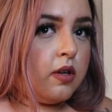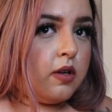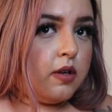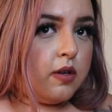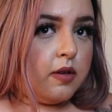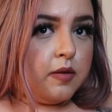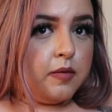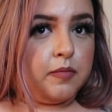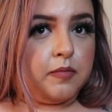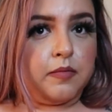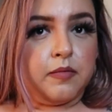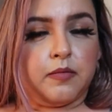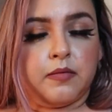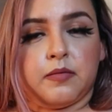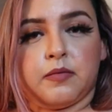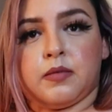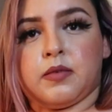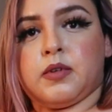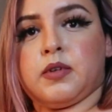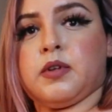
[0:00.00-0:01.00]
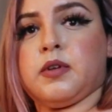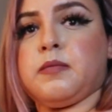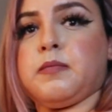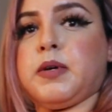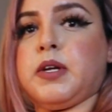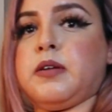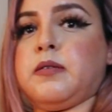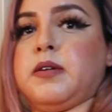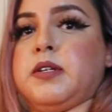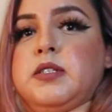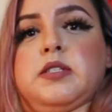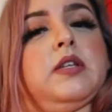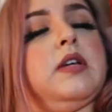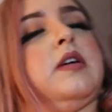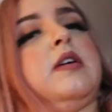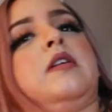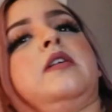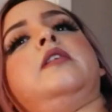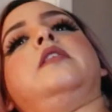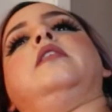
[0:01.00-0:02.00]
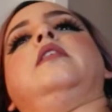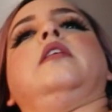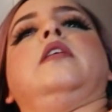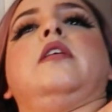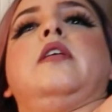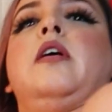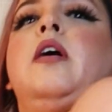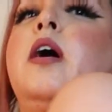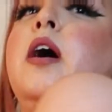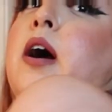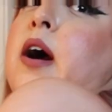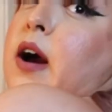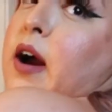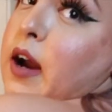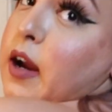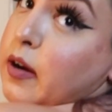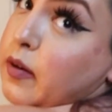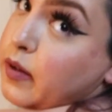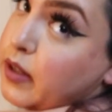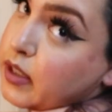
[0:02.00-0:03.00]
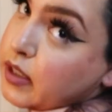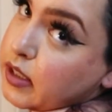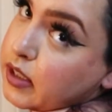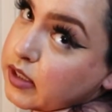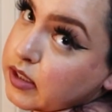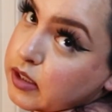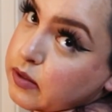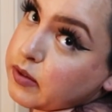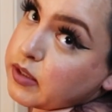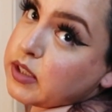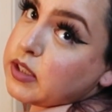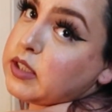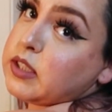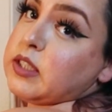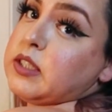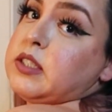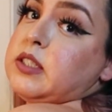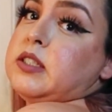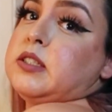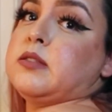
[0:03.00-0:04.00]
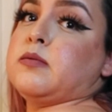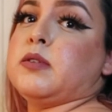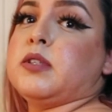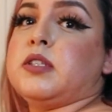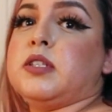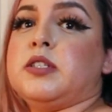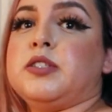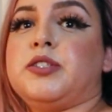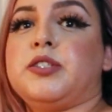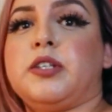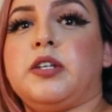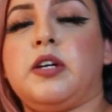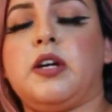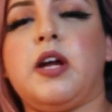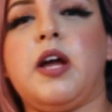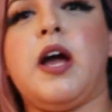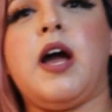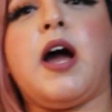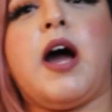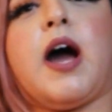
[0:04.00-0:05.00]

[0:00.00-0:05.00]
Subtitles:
But anyways, I would need someone's assistance with this shirt.